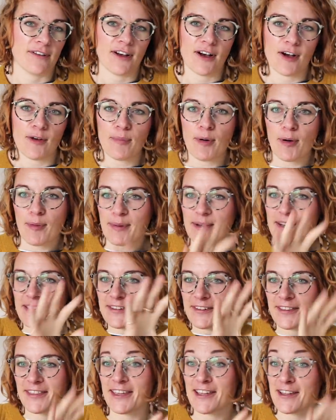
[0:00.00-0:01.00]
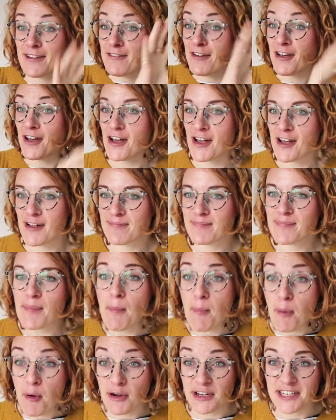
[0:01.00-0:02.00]
I'll pop a little thing of her
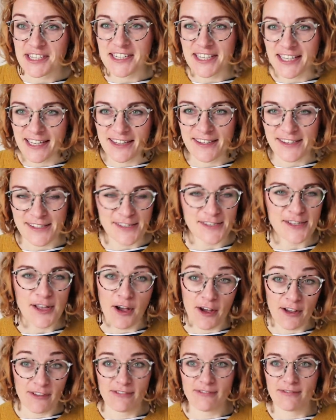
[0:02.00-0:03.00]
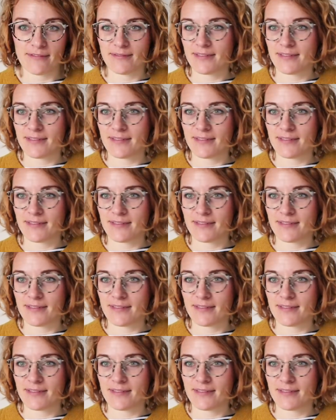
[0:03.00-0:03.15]
printing because I